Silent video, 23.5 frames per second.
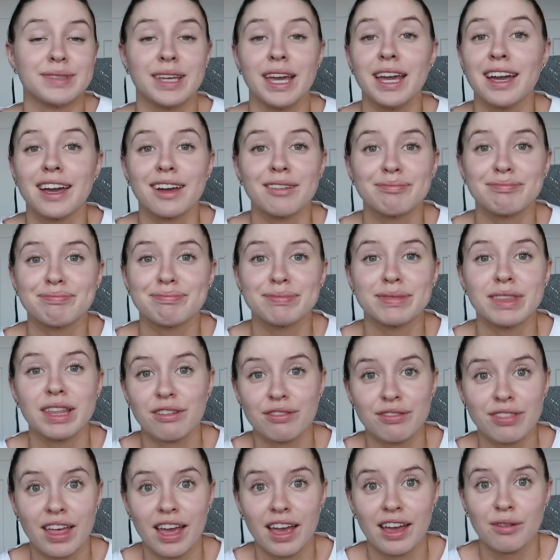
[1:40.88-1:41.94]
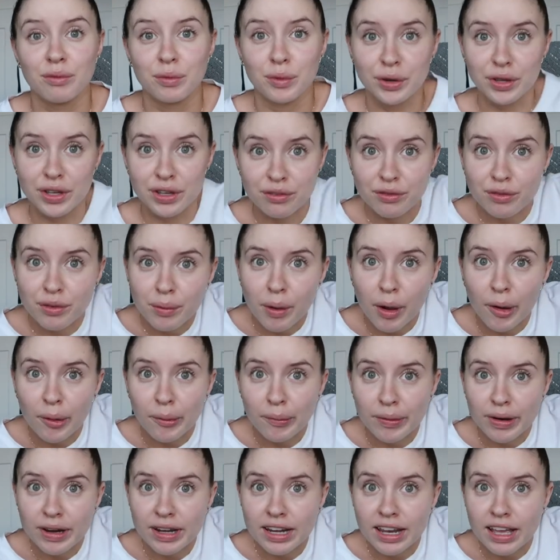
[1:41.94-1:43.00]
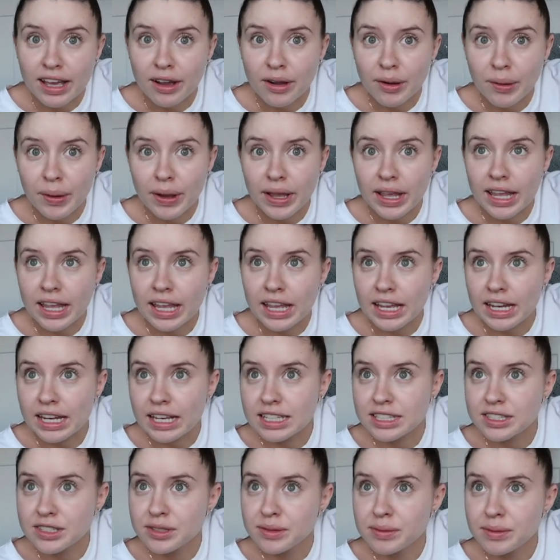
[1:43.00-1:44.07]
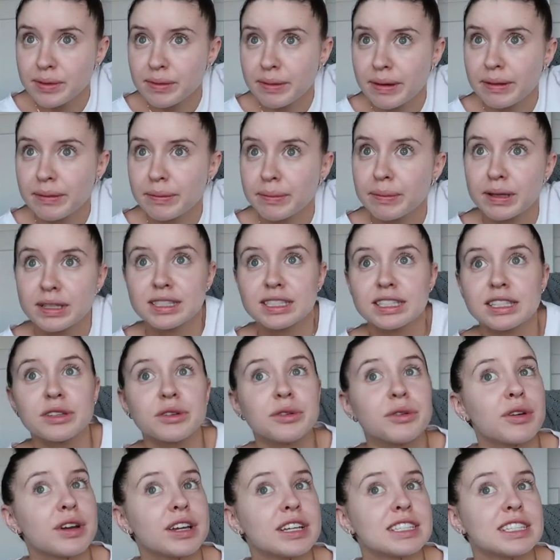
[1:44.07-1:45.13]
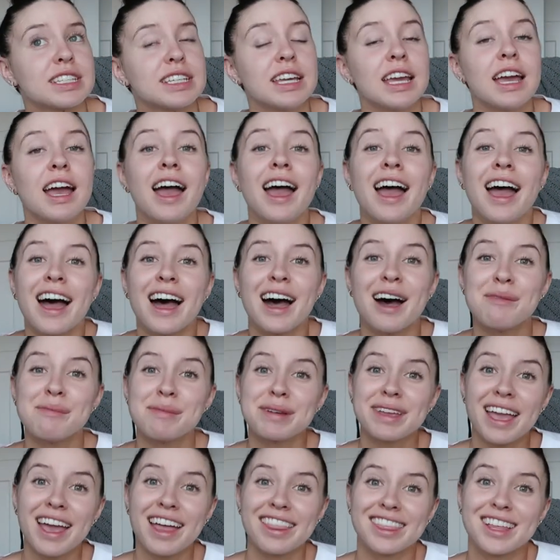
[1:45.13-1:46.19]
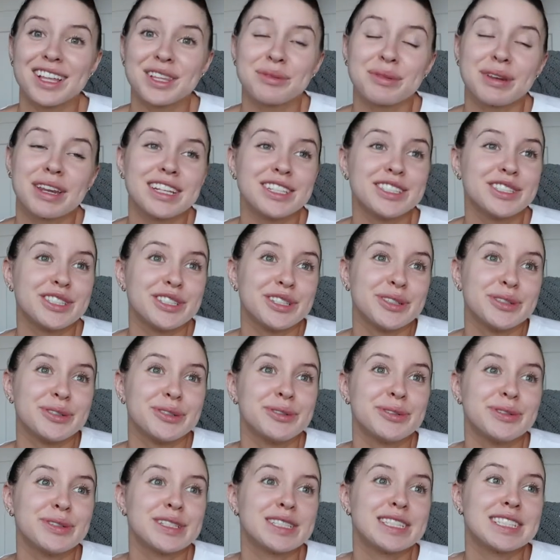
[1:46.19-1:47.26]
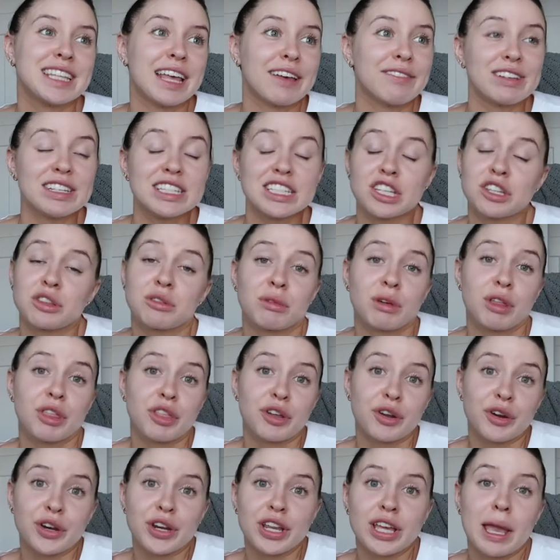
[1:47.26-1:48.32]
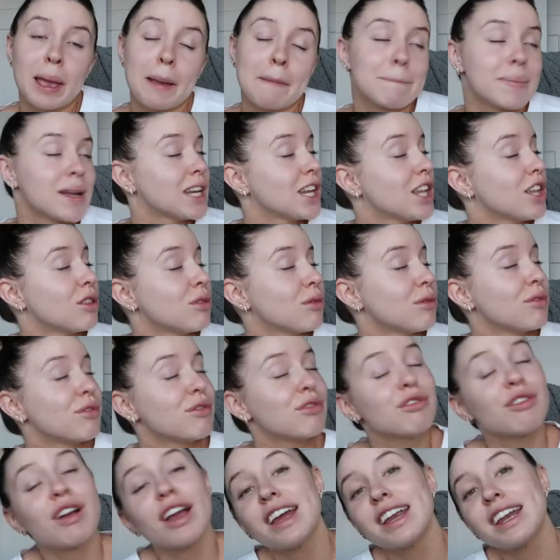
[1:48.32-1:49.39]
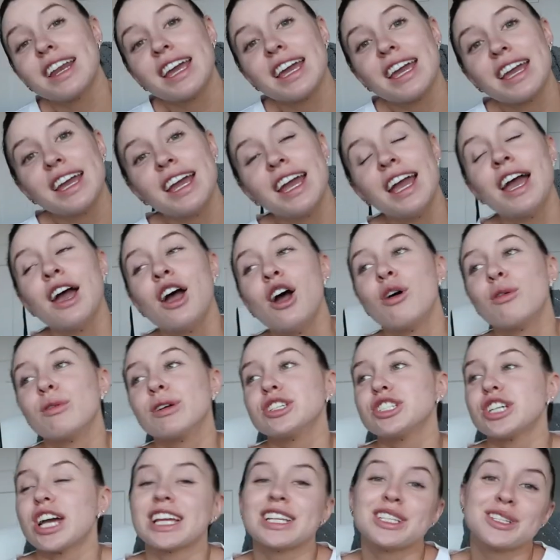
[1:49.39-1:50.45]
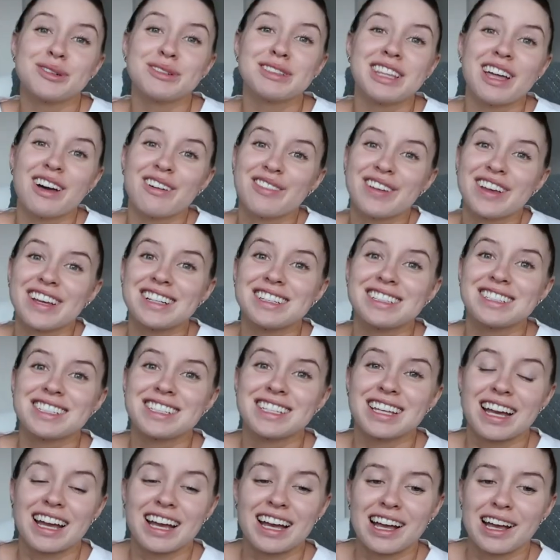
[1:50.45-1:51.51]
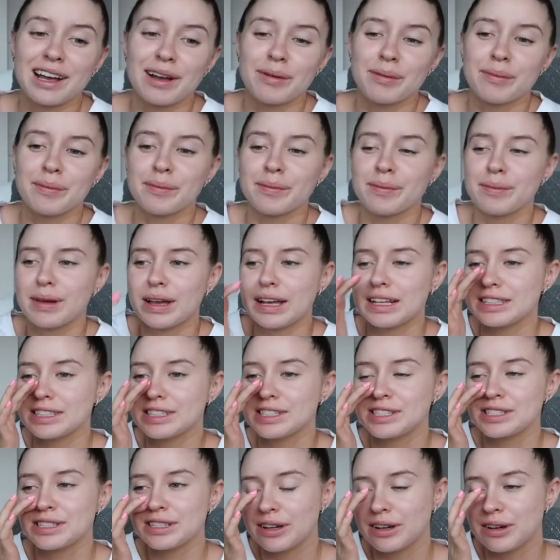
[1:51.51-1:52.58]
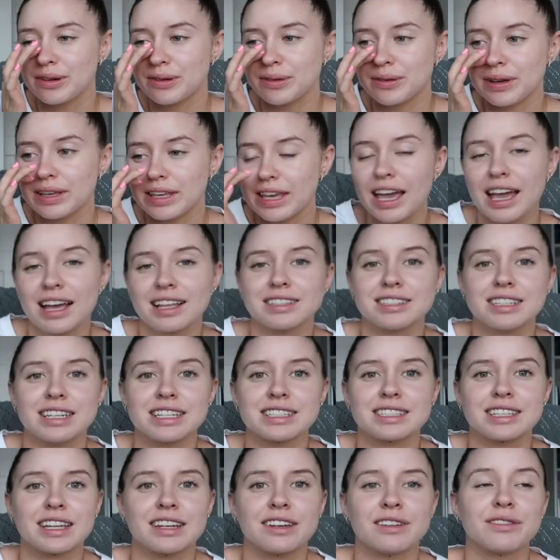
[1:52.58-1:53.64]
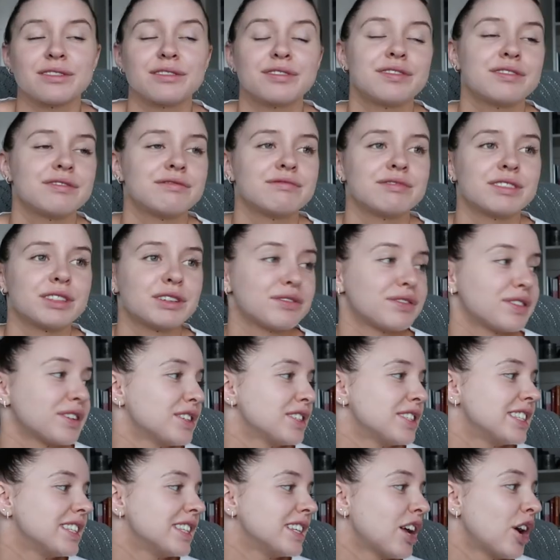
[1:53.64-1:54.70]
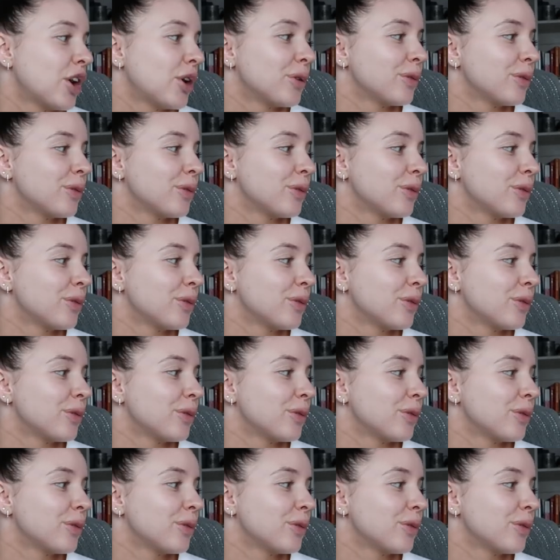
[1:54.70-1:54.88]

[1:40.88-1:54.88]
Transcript: yeah, love that. Working from home right now. And excuse me, my bun's a little crazy. But yeah, that's what I do 7 to 3:30 Monday through Friday, which I do love it. And so yeah, today's kind of the first